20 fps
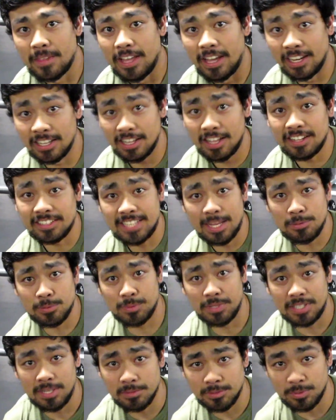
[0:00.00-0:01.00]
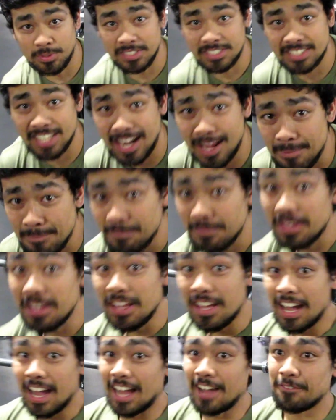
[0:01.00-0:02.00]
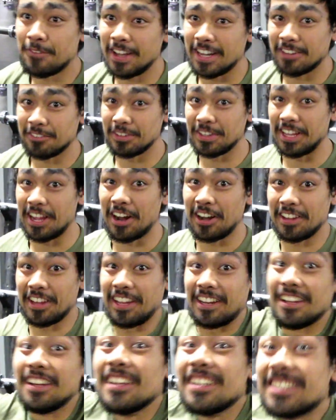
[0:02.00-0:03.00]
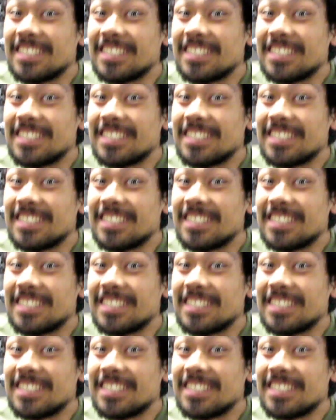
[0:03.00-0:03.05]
And a lot of times when it comes to the setup, I find it really hard like